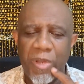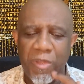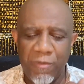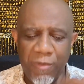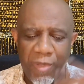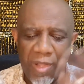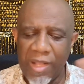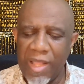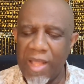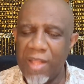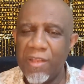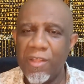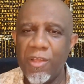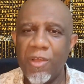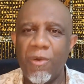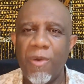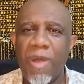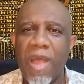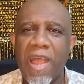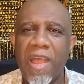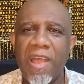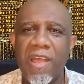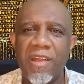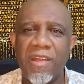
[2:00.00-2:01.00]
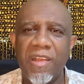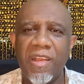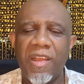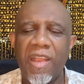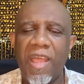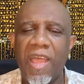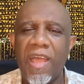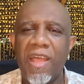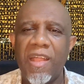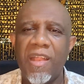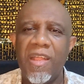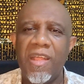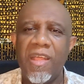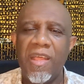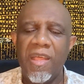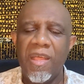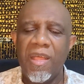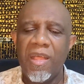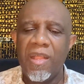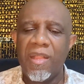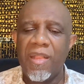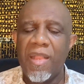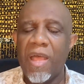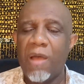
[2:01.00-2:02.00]
if you'd like to go higher than that.
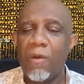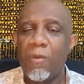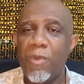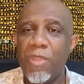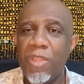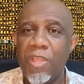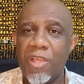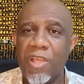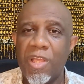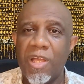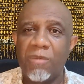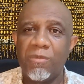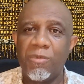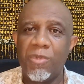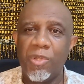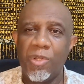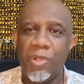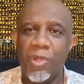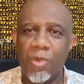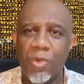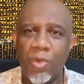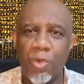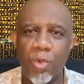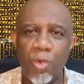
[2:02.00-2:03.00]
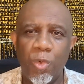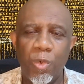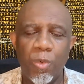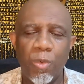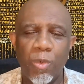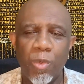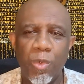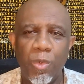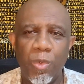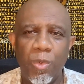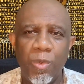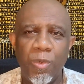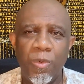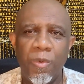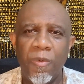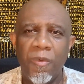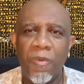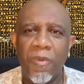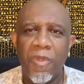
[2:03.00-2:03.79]
Now, when you come to Nakuru,